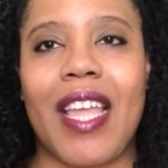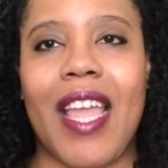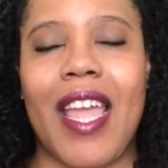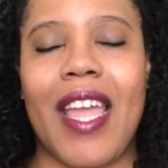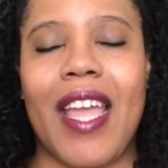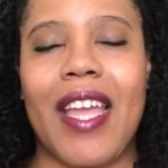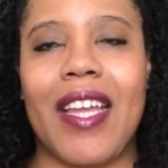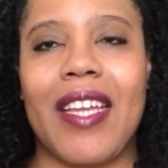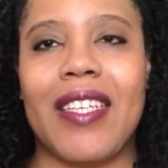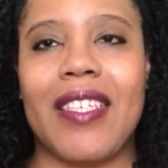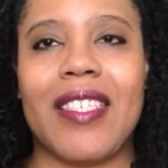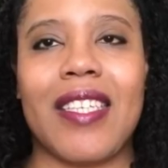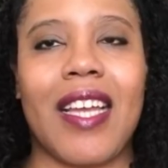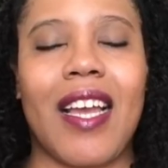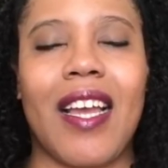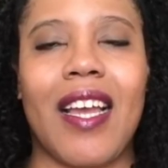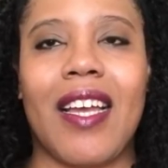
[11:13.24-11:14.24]
And
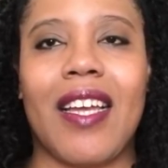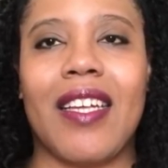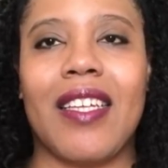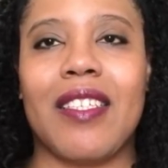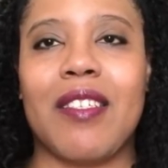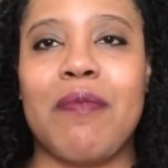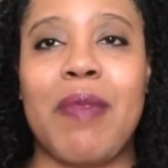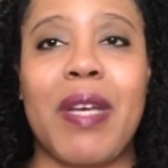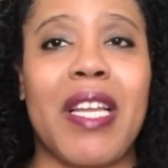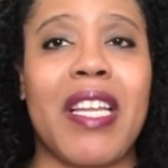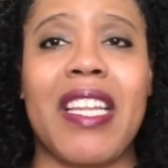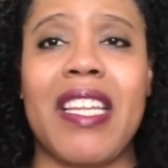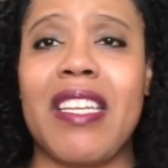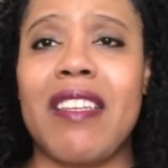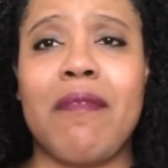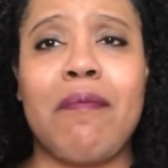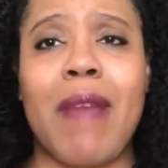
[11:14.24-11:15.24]

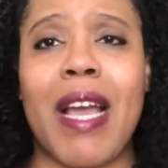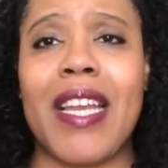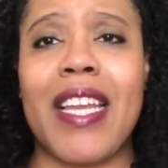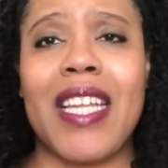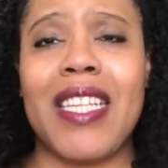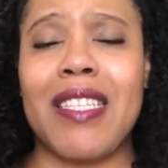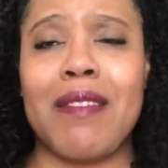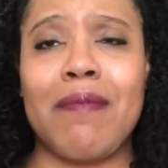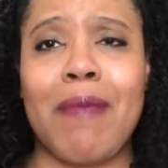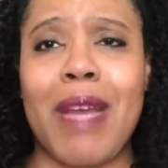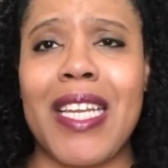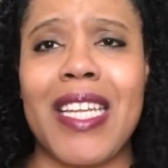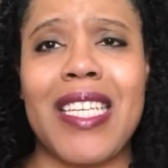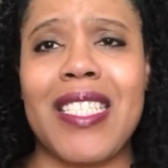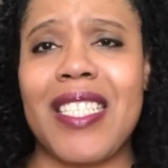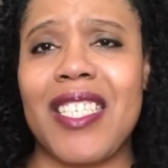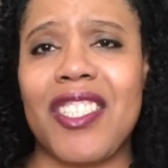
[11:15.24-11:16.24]
but my
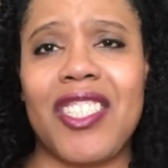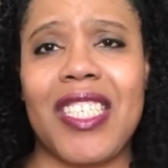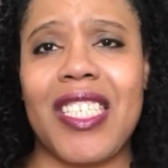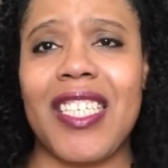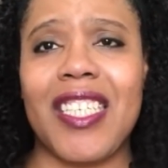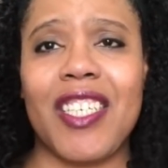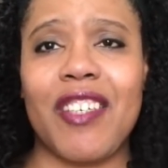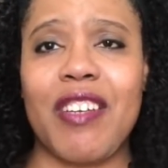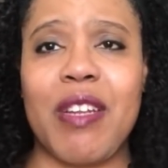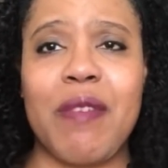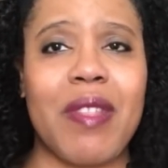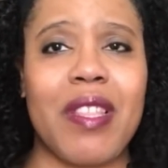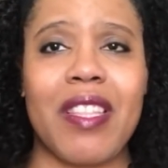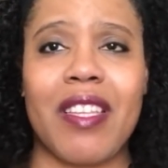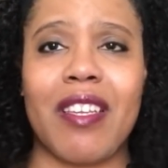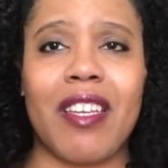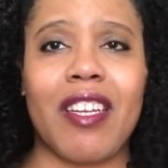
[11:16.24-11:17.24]
niece, she didn't agree
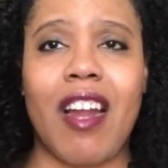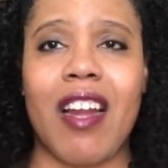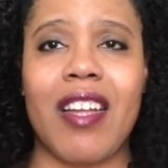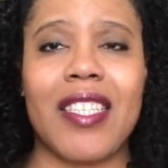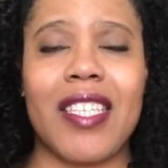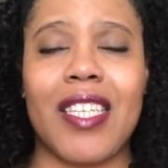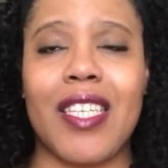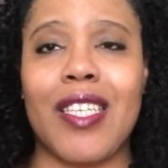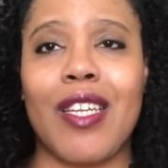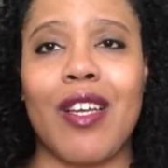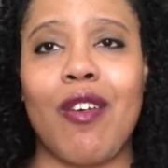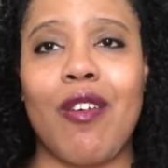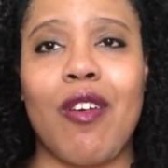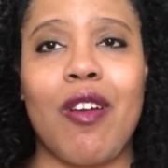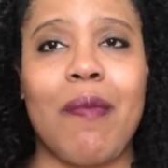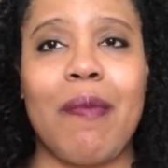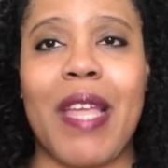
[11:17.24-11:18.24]
with Carson
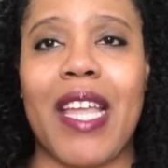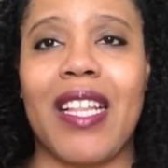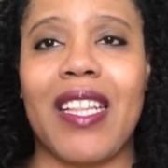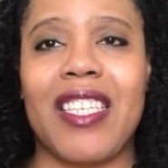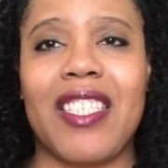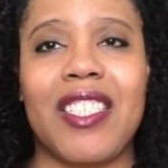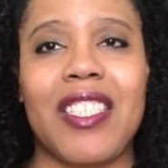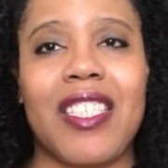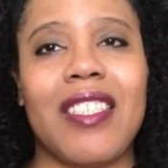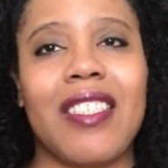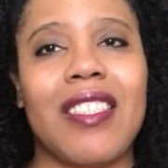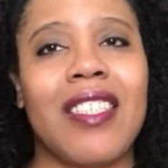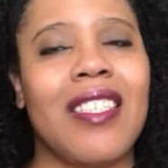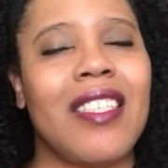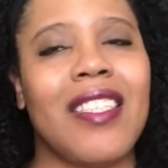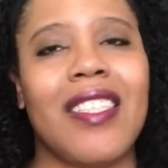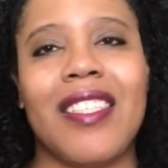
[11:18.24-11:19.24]
or Bailey. She
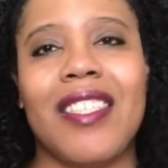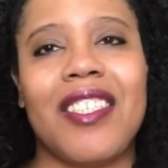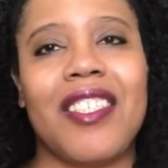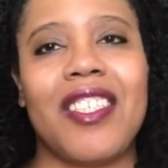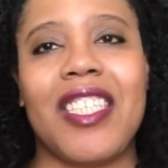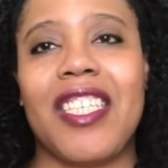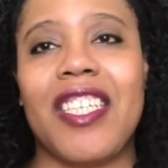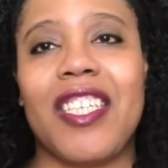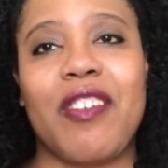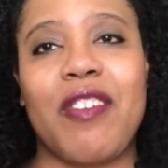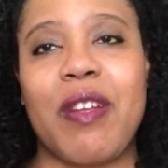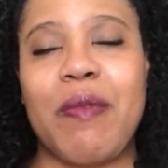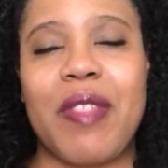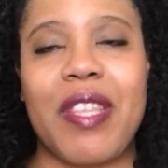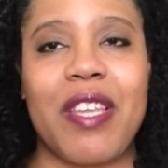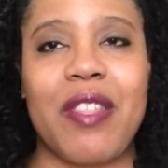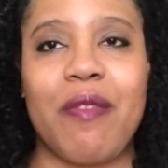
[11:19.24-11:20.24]
didn't agree
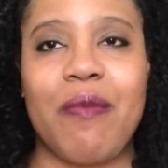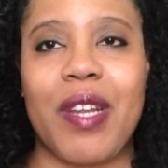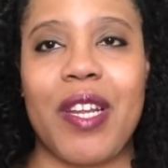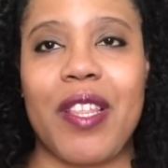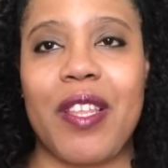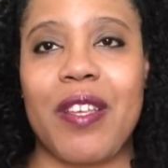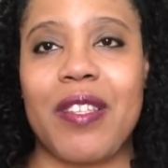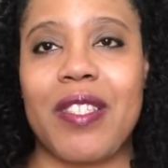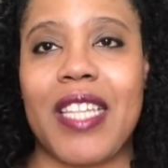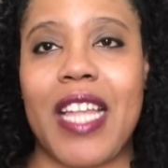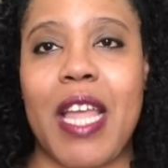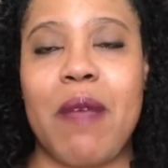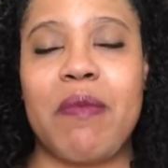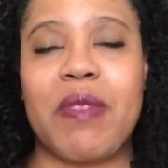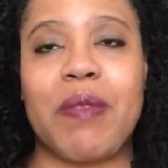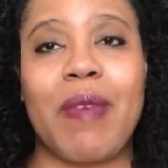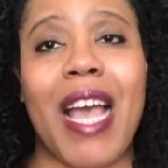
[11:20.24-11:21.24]
with either one of those
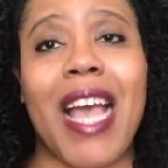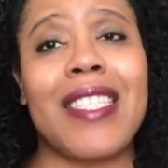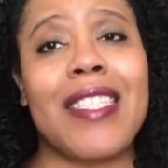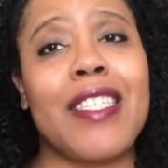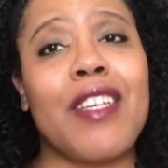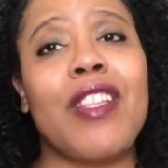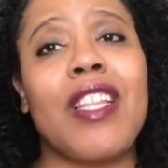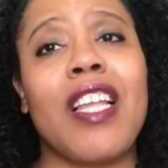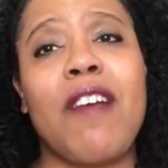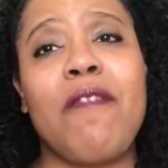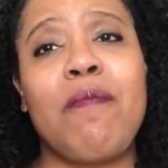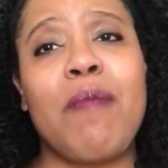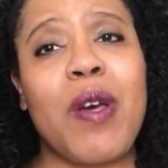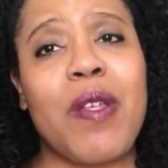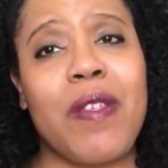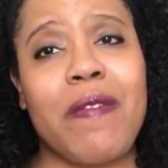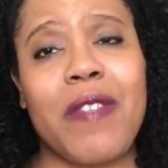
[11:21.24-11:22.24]
names. But I still love
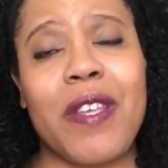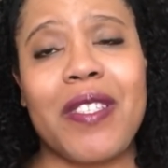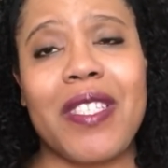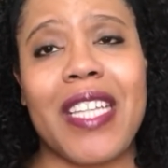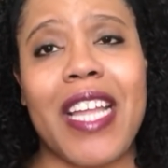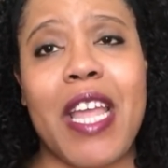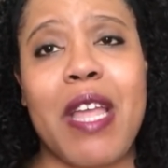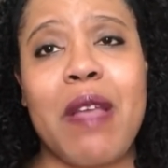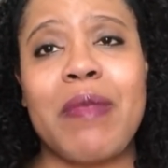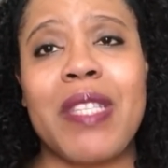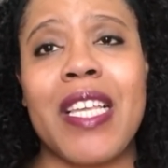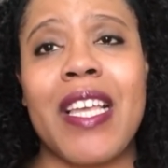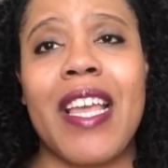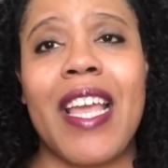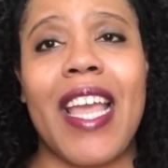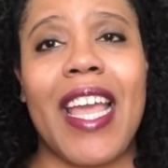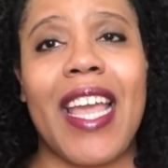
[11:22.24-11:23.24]
both of those names.
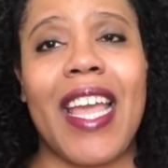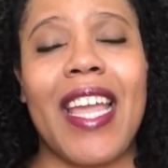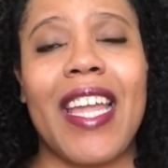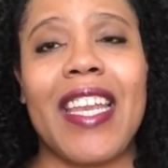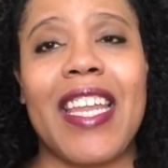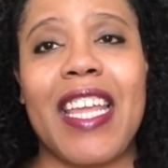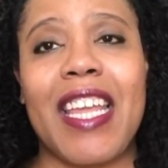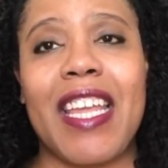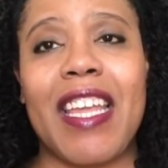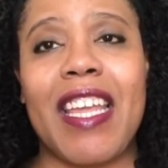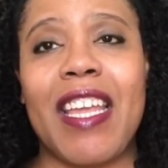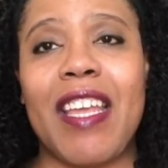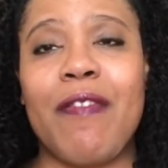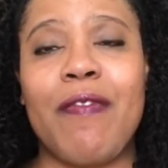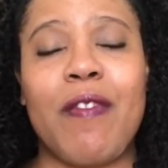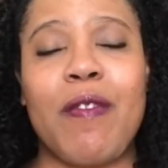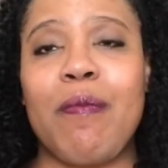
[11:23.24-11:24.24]
And
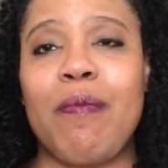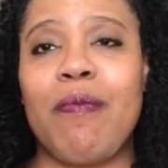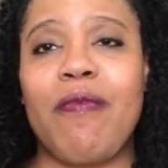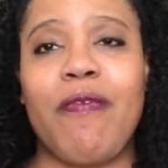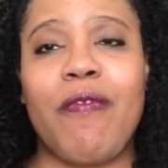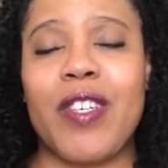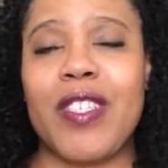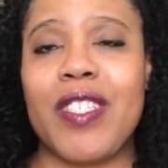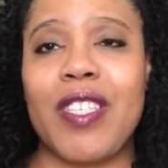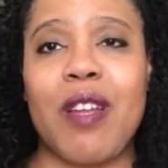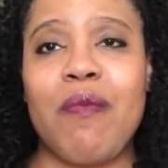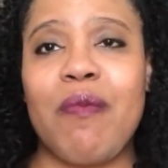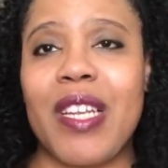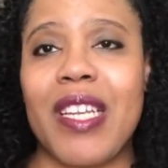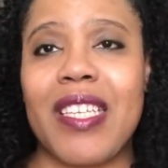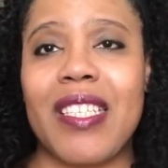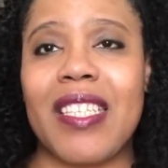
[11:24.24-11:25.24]
if for some
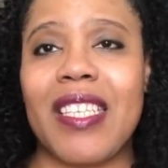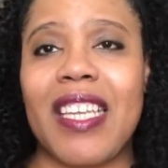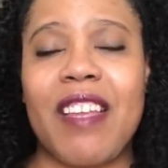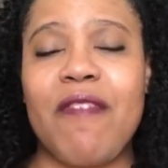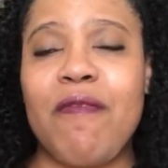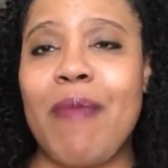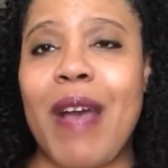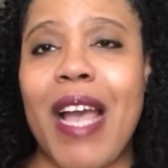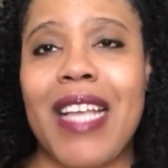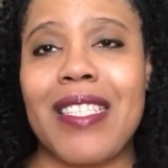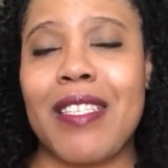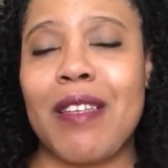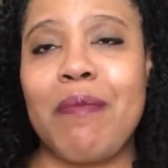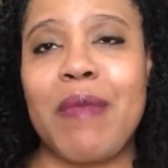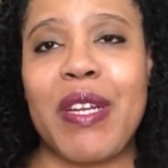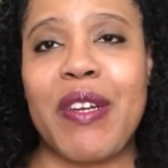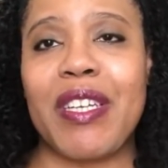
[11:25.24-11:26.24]
reason, if by
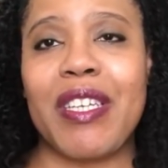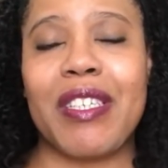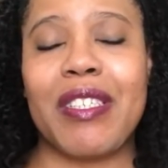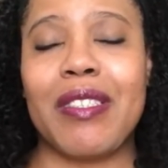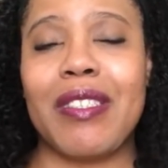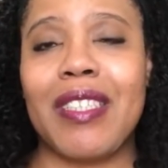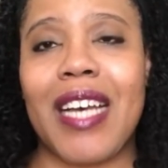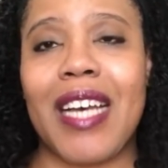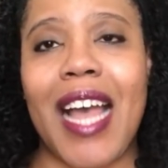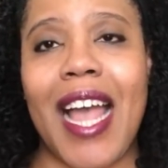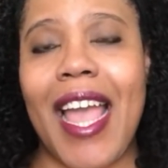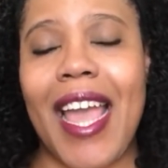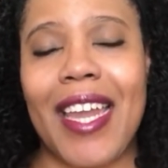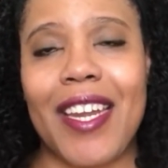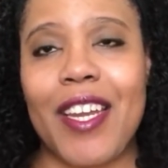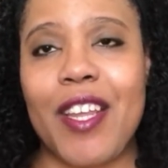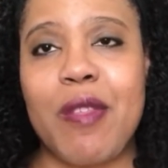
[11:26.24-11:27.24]
some miracle I
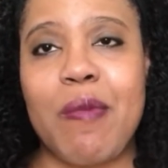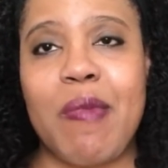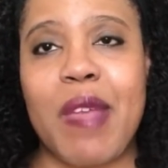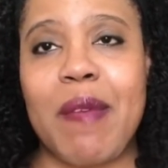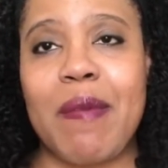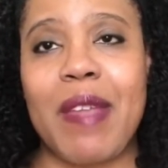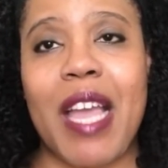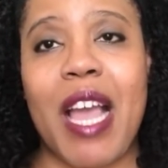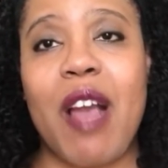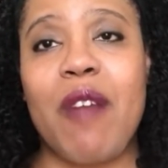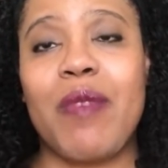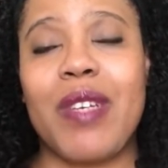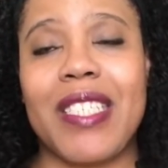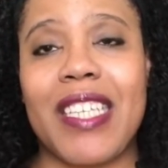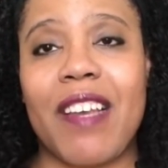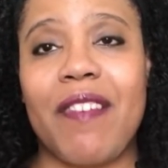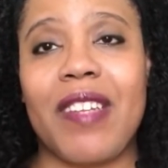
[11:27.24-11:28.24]
had another baby, I
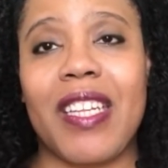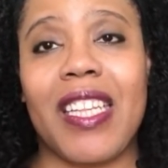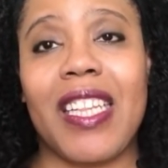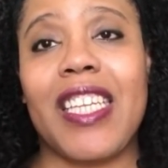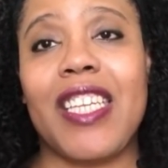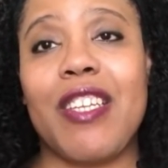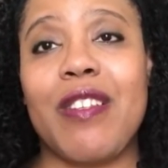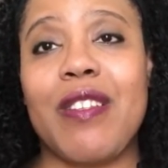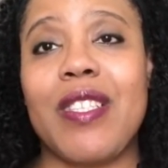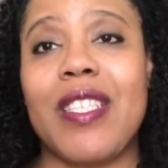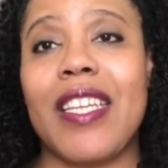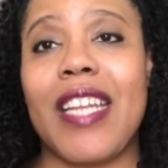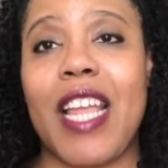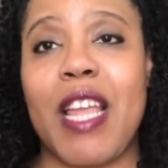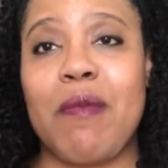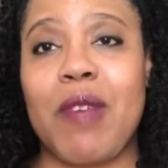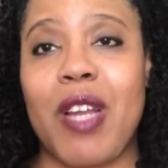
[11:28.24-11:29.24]
would definitely use the name